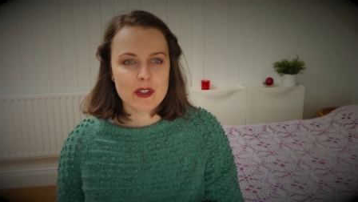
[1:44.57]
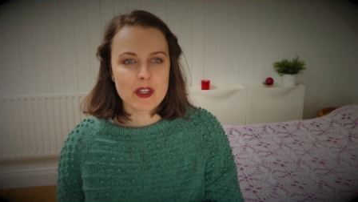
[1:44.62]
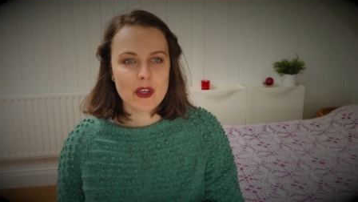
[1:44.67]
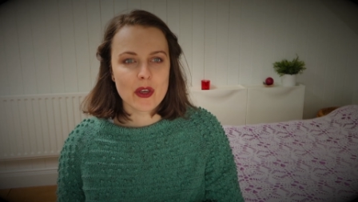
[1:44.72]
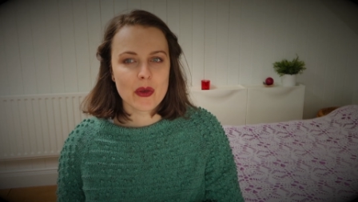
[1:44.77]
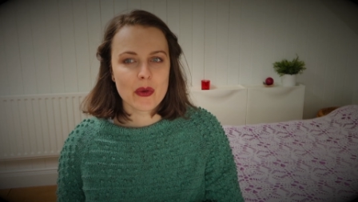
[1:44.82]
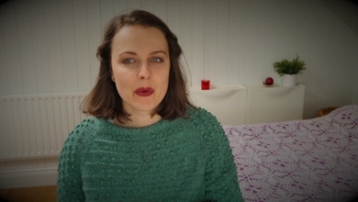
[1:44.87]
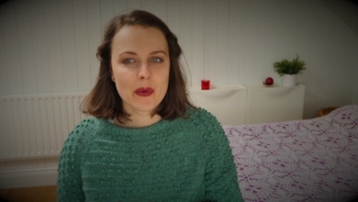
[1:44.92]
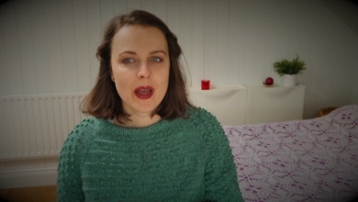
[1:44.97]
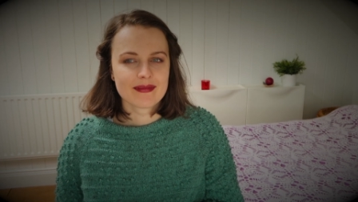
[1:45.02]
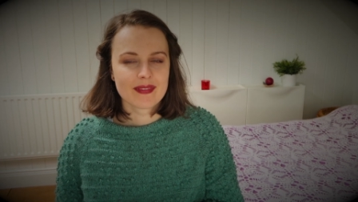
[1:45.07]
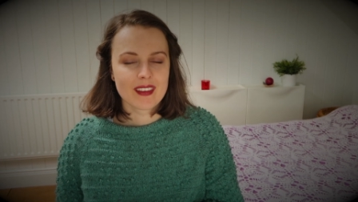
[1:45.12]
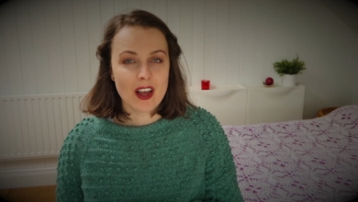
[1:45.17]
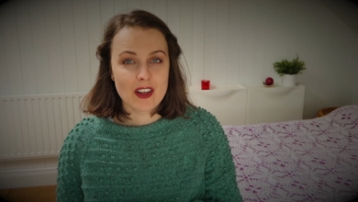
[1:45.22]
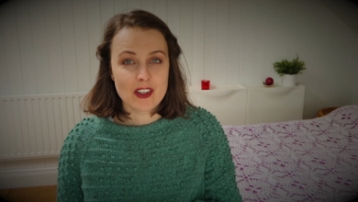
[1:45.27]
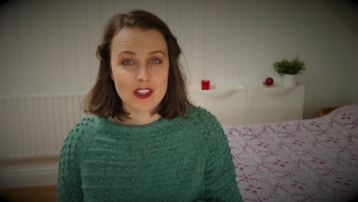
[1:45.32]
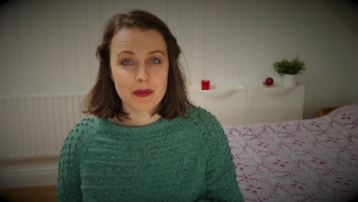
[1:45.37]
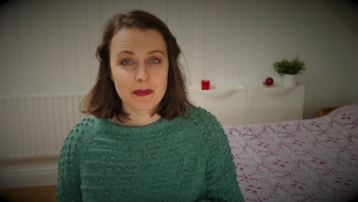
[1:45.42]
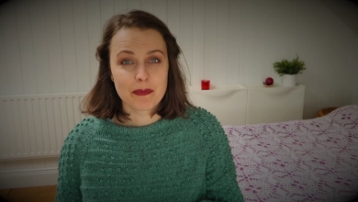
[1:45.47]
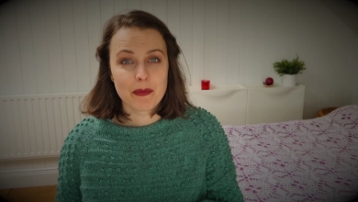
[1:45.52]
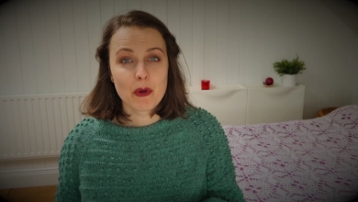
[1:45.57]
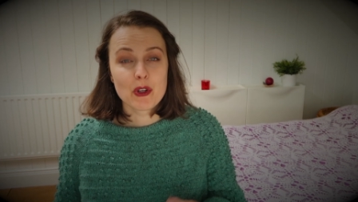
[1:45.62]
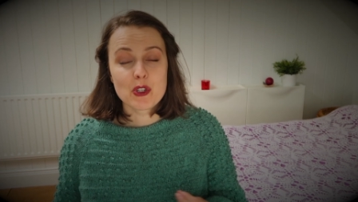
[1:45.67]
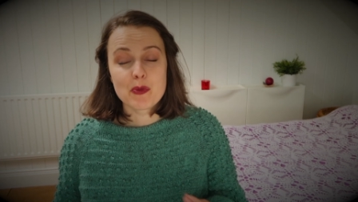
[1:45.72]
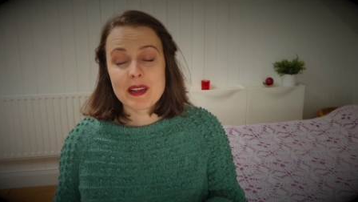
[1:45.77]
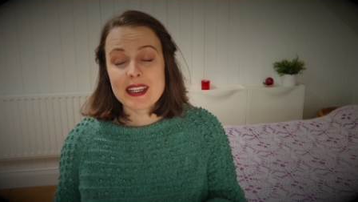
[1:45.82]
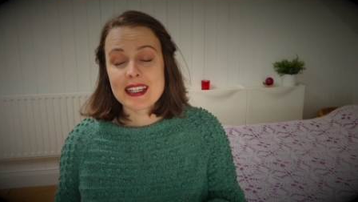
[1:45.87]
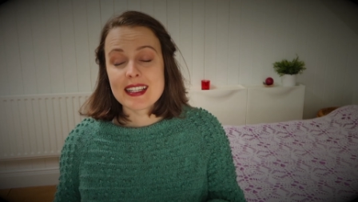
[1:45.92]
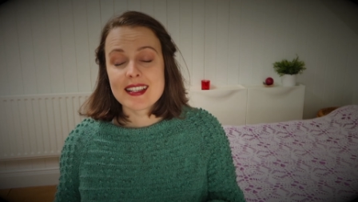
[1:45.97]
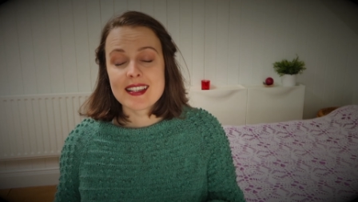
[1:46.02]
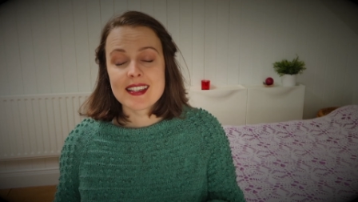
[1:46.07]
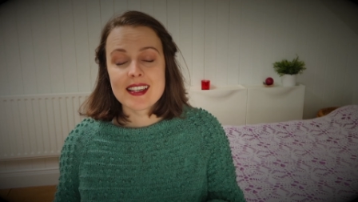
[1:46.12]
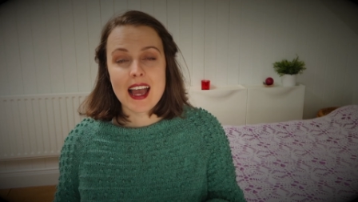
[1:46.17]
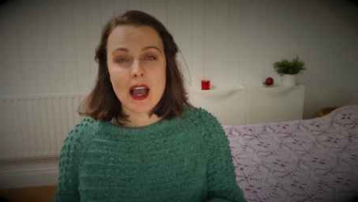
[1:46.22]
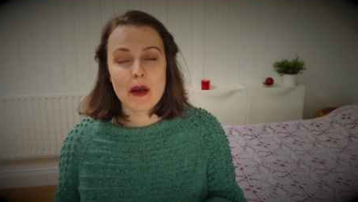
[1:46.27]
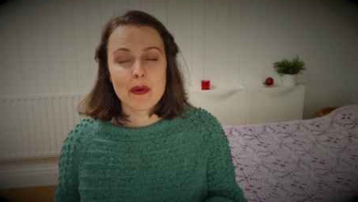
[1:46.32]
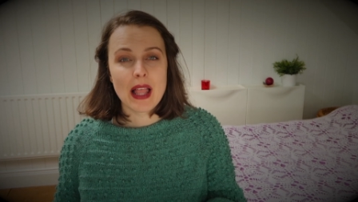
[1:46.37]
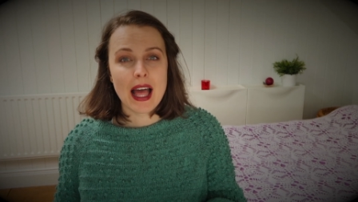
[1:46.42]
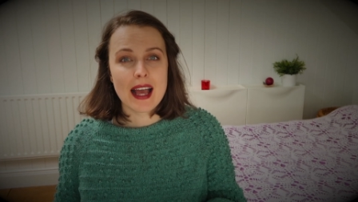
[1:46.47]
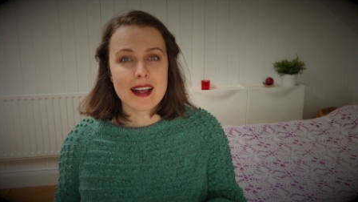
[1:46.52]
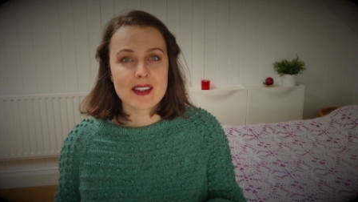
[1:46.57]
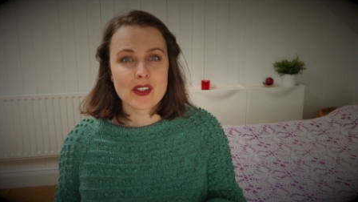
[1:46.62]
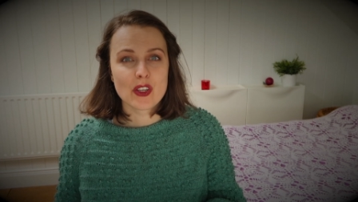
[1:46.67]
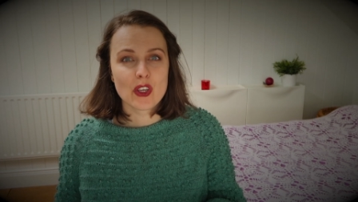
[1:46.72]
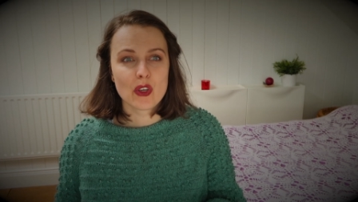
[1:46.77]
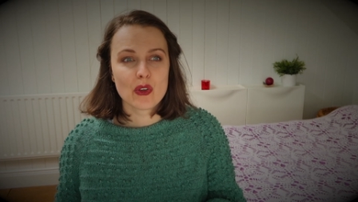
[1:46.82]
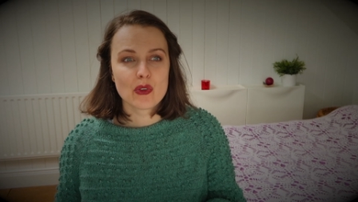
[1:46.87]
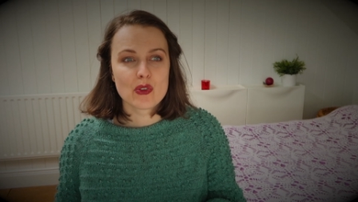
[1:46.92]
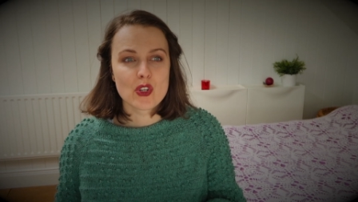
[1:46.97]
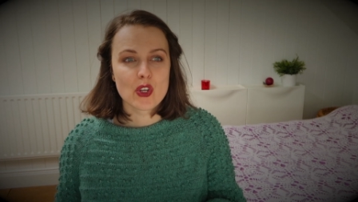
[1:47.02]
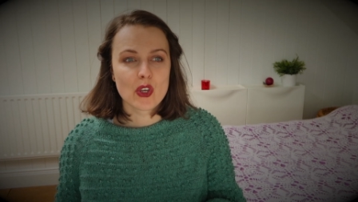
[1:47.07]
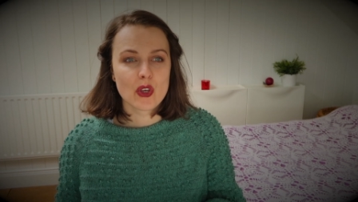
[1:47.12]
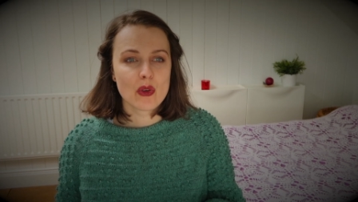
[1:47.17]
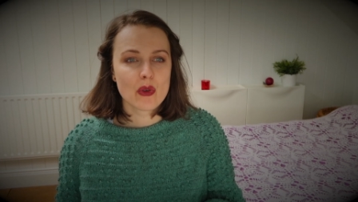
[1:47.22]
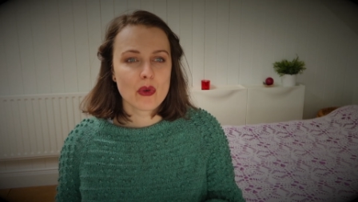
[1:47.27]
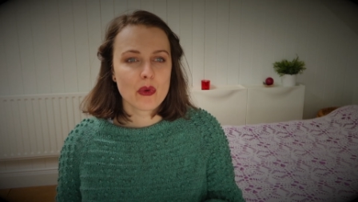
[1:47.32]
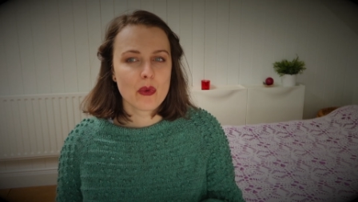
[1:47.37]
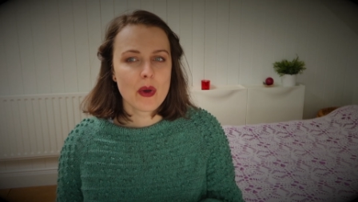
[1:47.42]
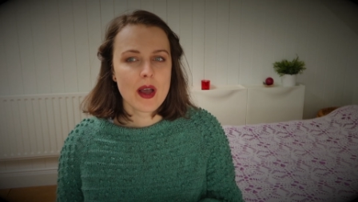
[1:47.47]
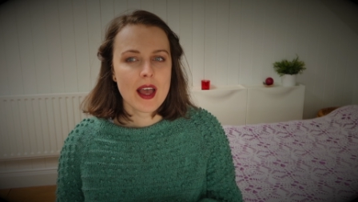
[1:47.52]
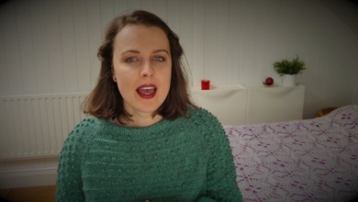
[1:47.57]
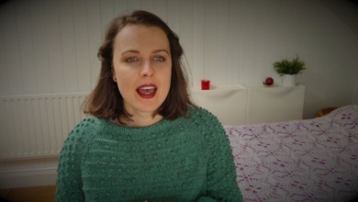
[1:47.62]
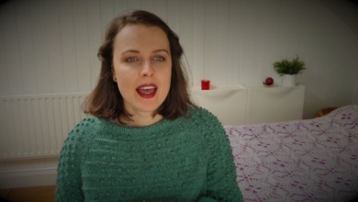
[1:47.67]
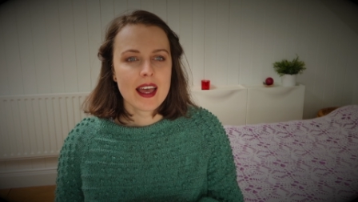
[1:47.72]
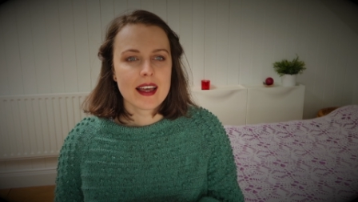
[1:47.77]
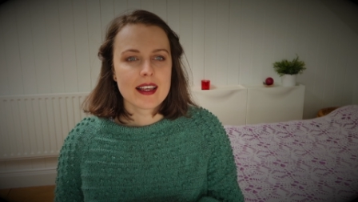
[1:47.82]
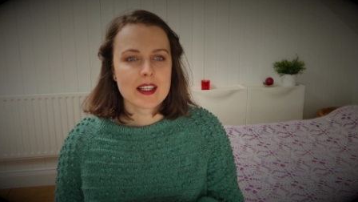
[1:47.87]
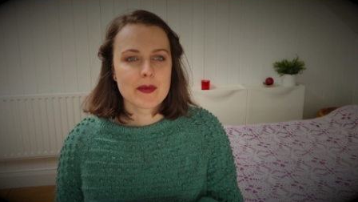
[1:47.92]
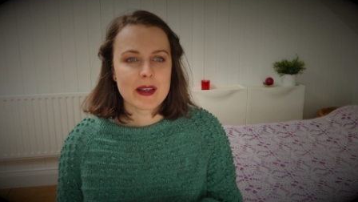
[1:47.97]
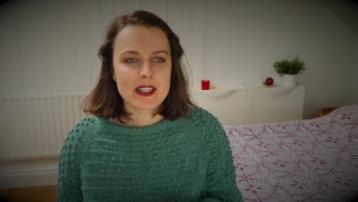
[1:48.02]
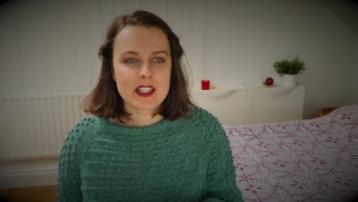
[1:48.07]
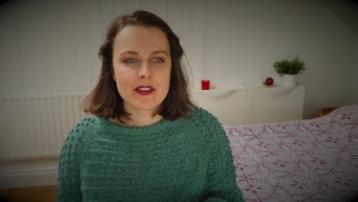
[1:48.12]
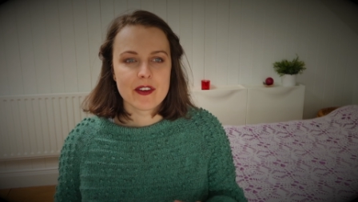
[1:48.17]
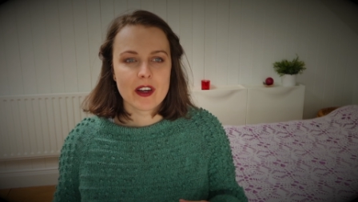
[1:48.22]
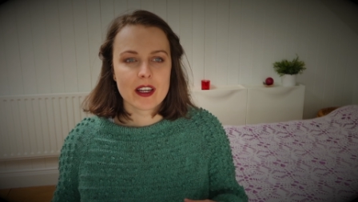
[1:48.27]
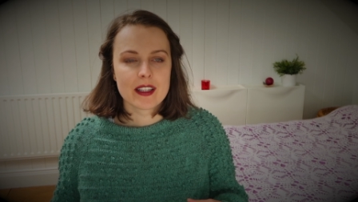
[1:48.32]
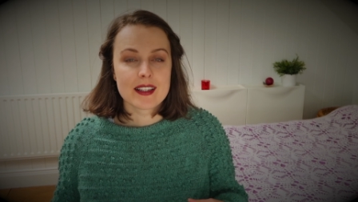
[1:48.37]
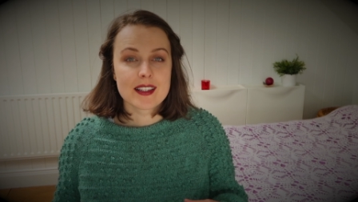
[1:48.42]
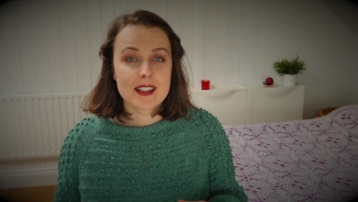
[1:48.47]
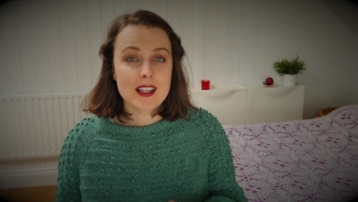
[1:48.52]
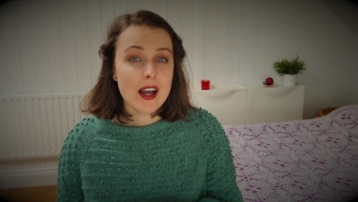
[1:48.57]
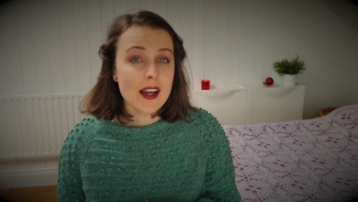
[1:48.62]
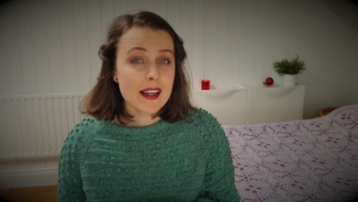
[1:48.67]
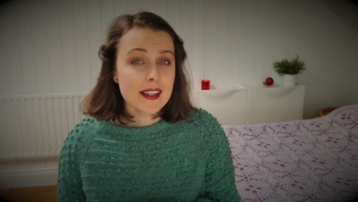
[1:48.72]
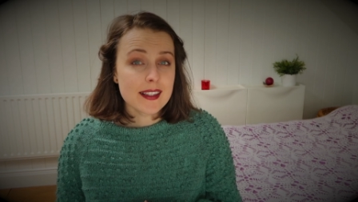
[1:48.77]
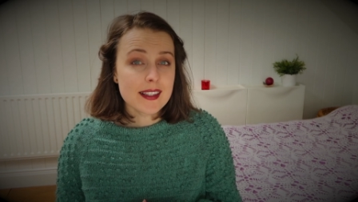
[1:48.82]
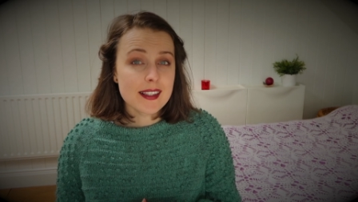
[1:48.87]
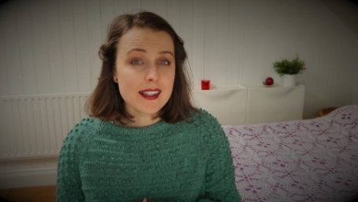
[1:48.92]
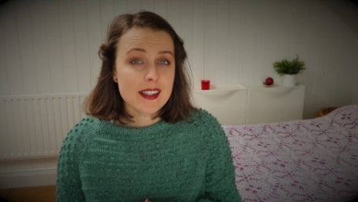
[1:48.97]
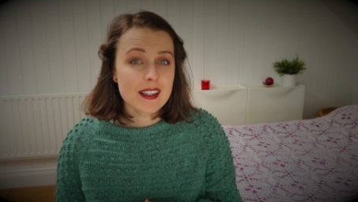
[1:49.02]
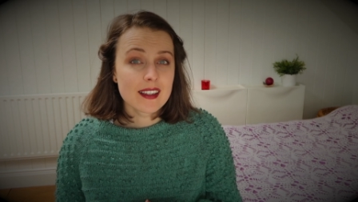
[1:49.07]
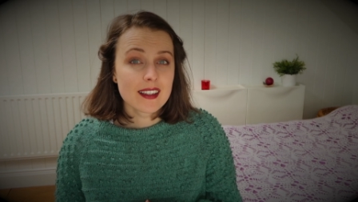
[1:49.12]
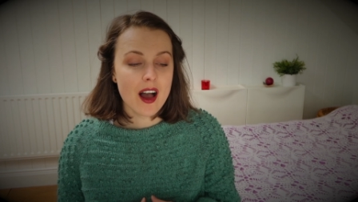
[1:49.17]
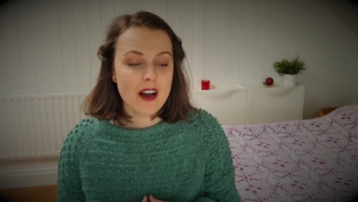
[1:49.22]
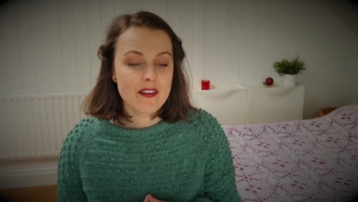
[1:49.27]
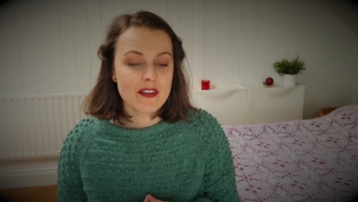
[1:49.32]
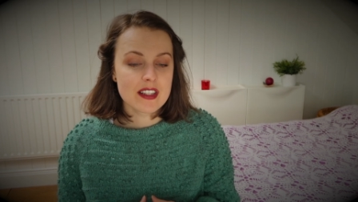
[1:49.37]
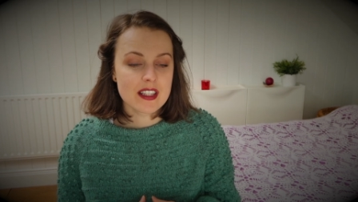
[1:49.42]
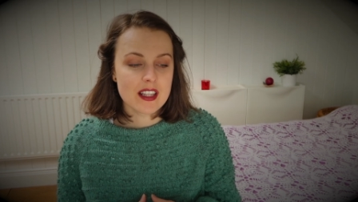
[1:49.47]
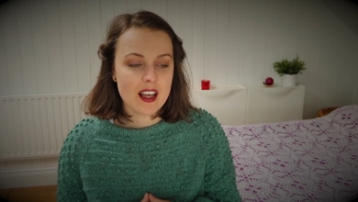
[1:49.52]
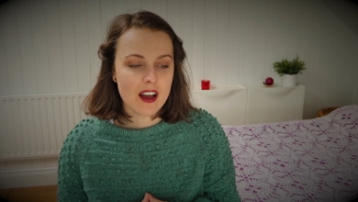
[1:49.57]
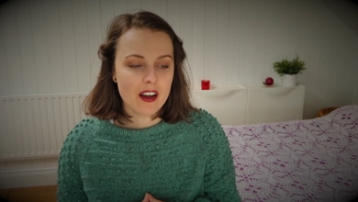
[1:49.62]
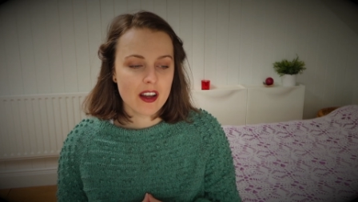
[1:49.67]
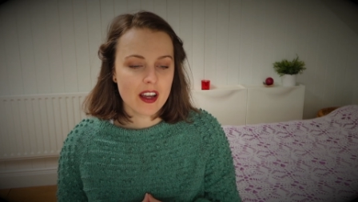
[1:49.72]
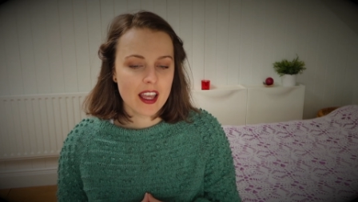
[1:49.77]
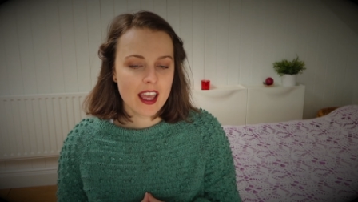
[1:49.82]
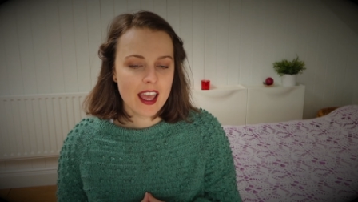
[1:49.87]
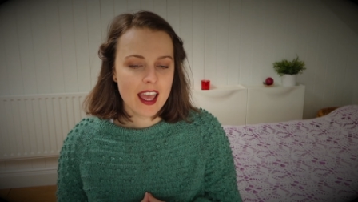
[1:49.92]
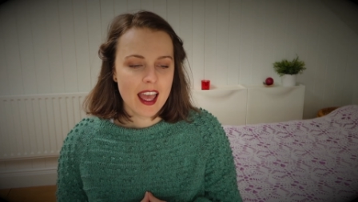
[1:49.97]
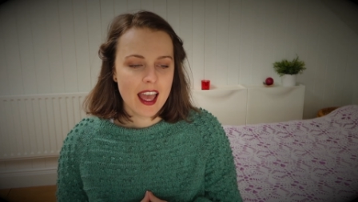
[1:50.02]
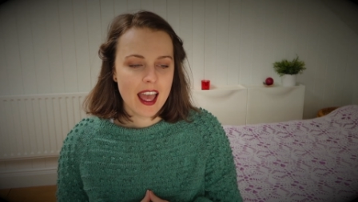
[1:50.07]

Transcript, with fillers: So custom, which means I will ask you to specify the size of a sock